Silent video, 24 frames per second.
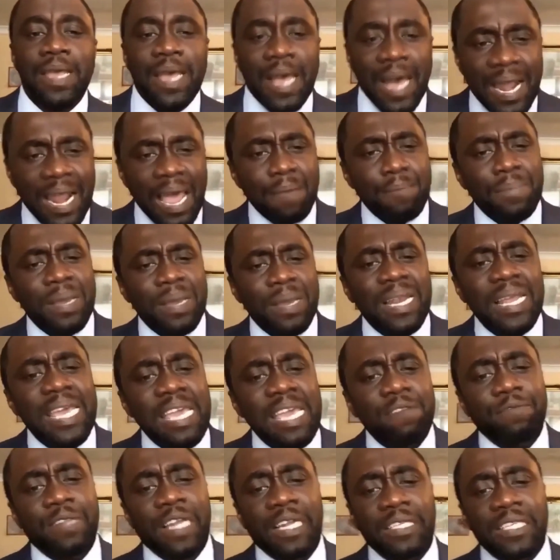And I
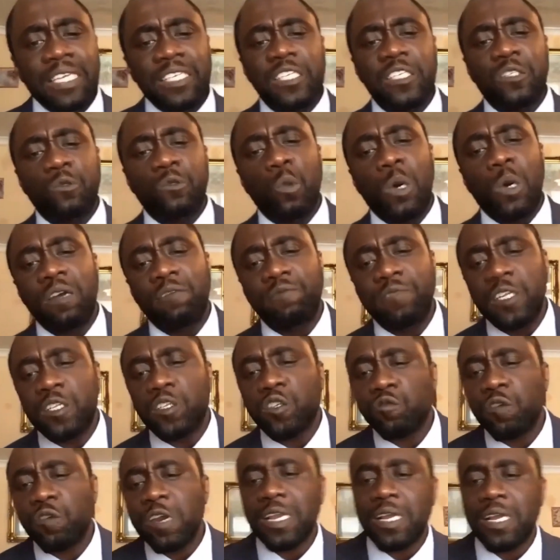believe that this is one of the
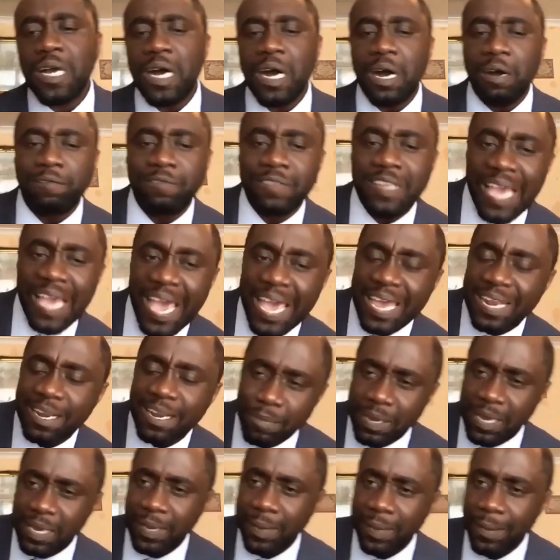tricks of the
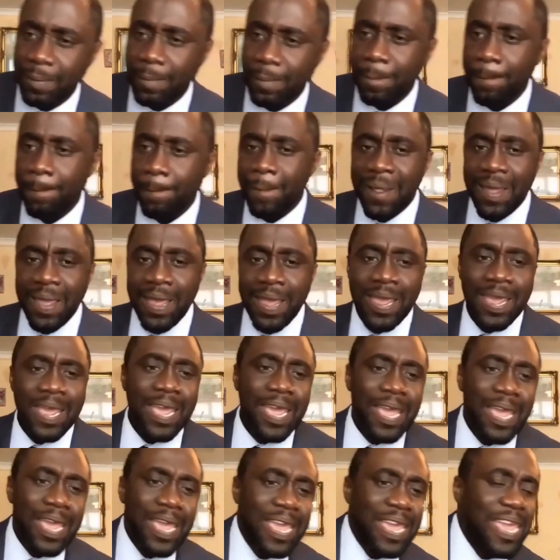enemy.
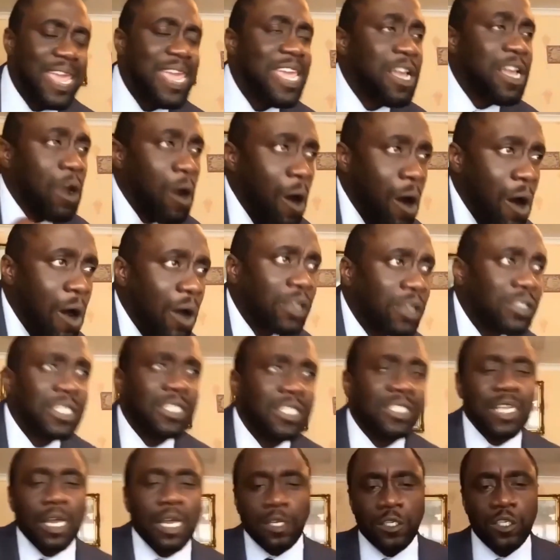He
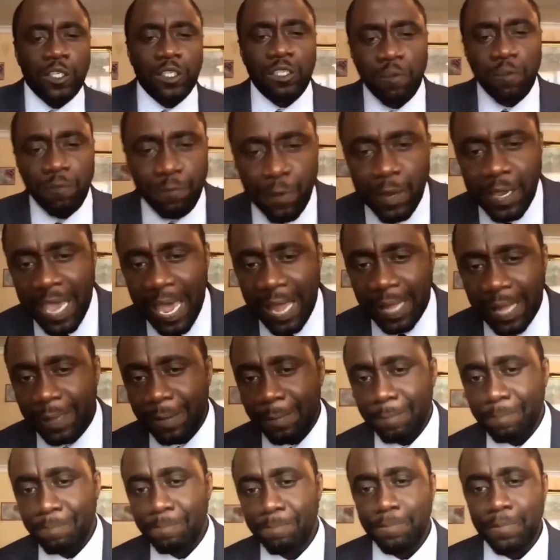causes us to forget.
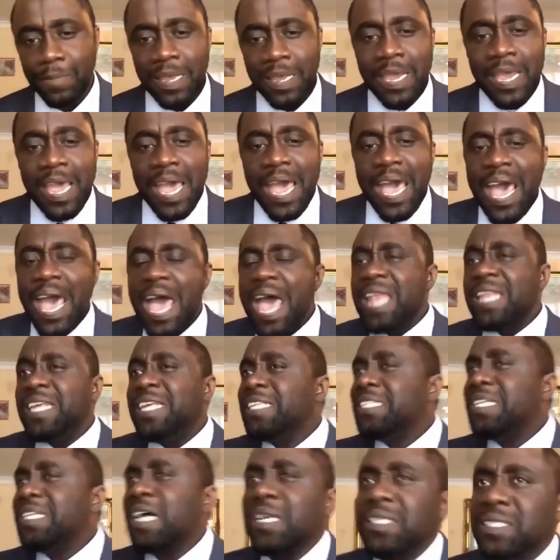And he
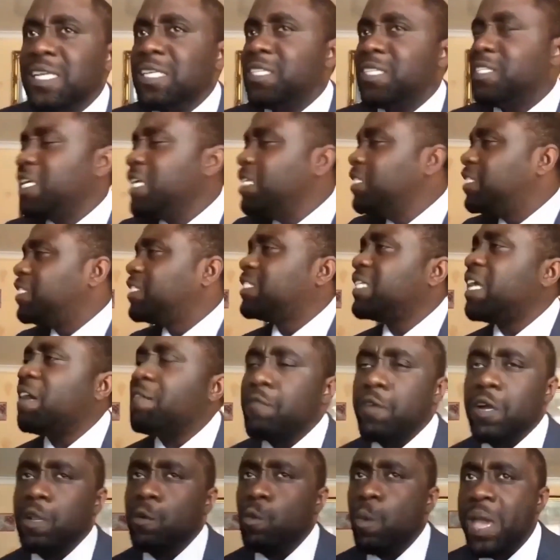does this in
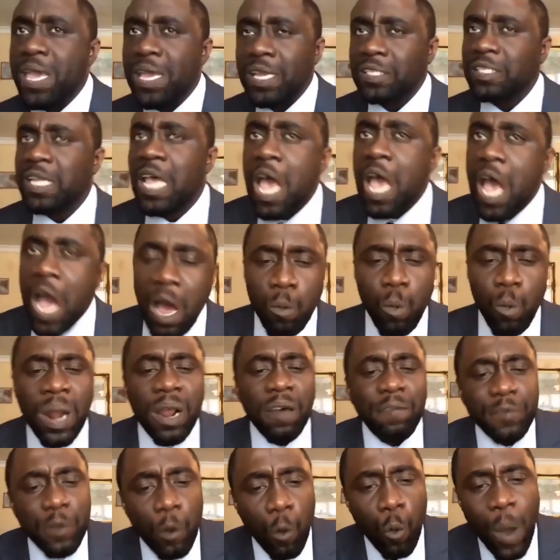several ways. And one
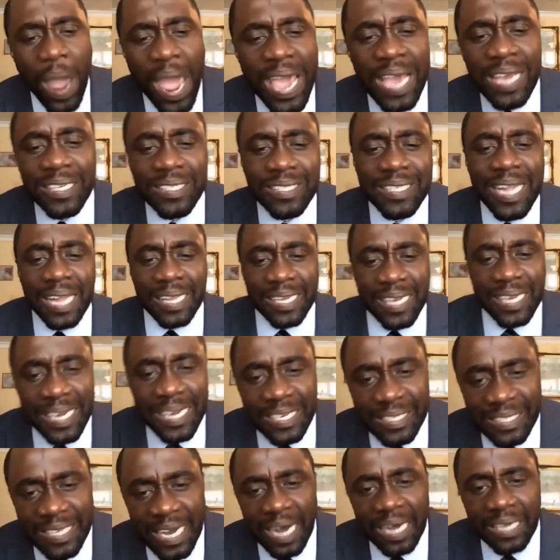of the ways that he
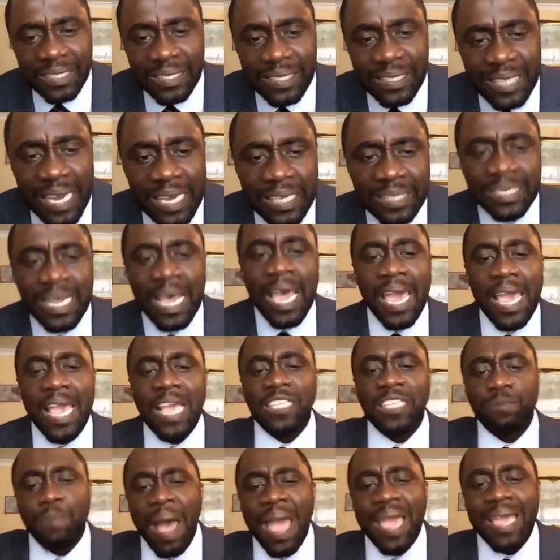does this
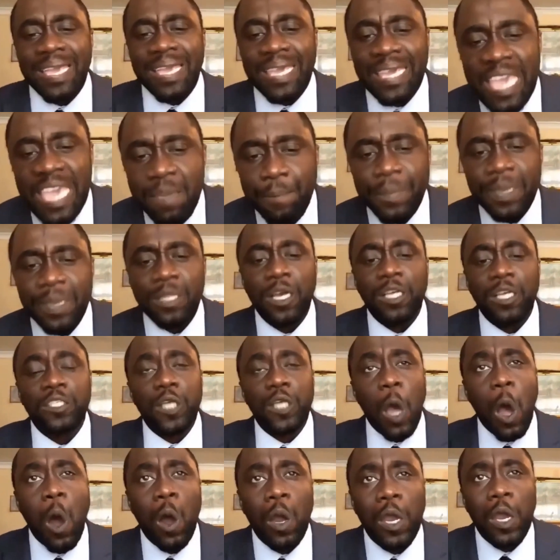is by keeping
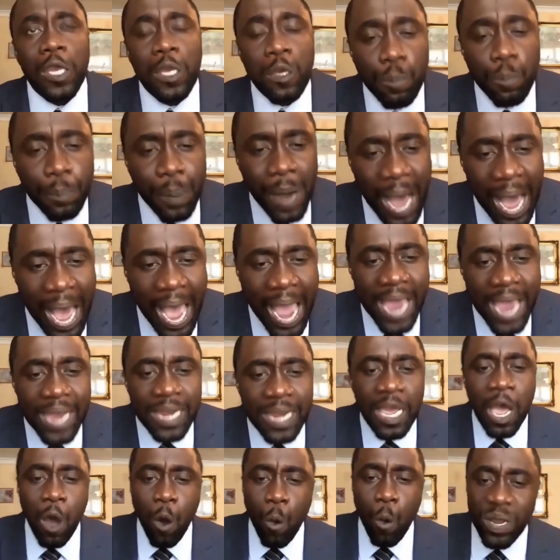us
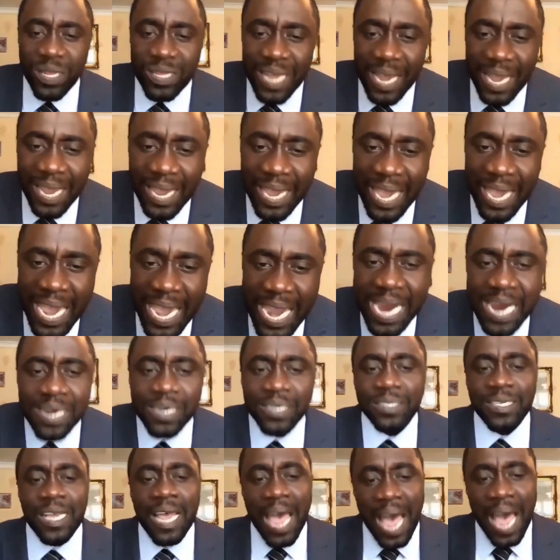occupied with the cares